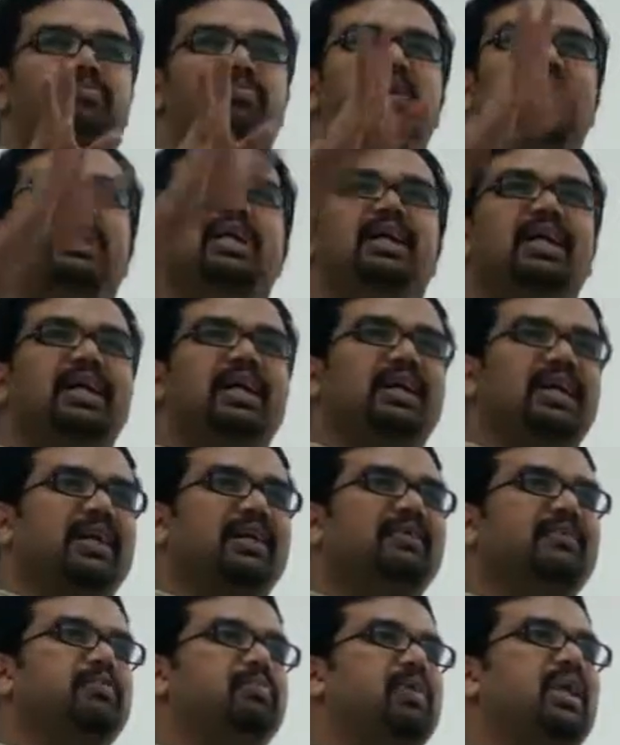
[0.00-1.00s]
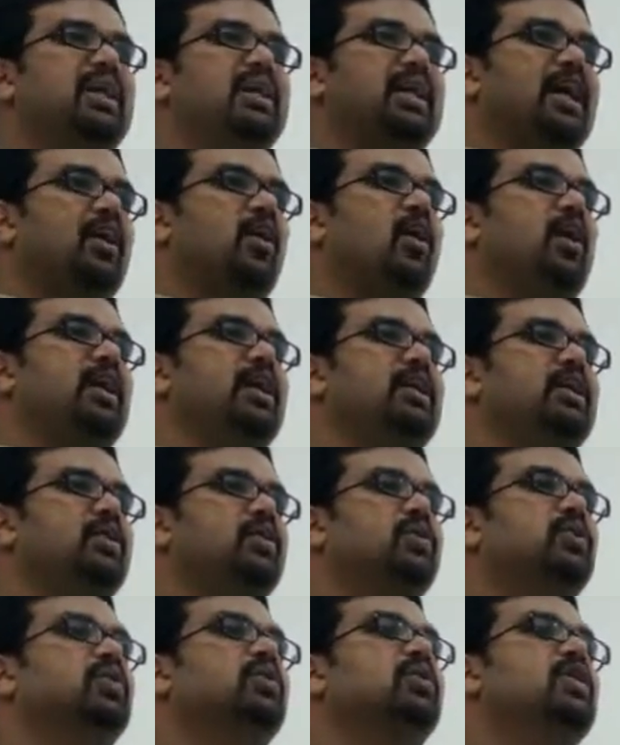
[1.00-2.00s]
building is built
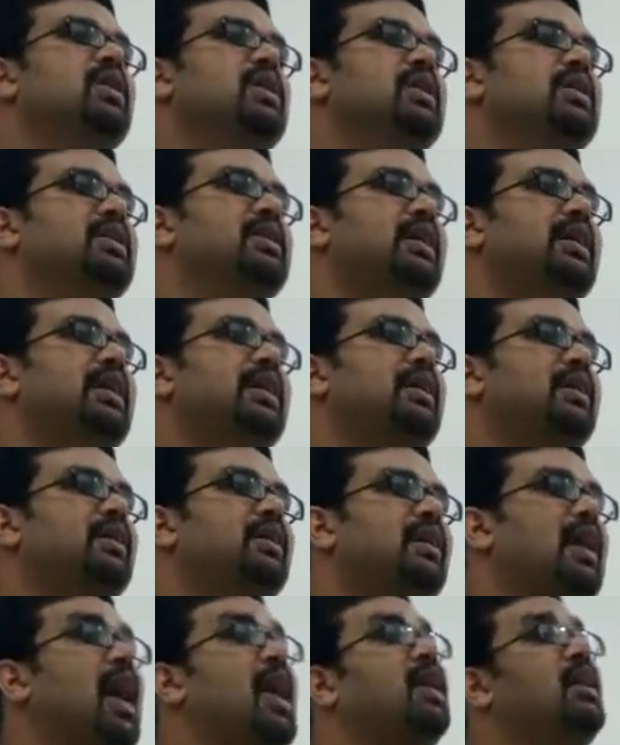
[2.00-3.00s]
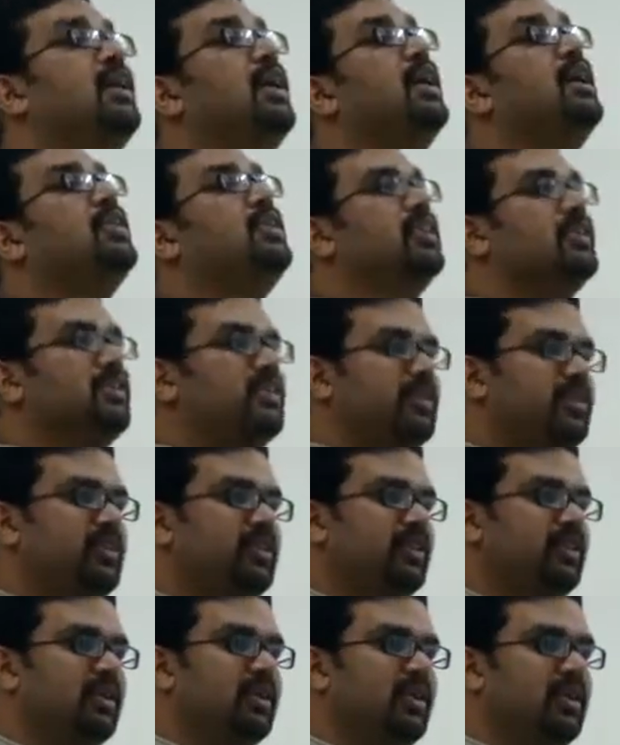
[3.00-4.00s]
according to the
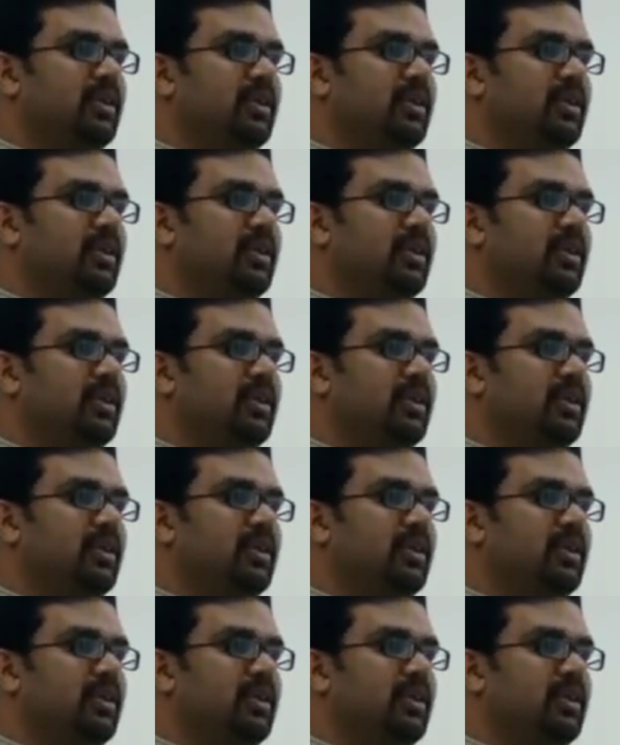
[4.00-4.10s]
calculations,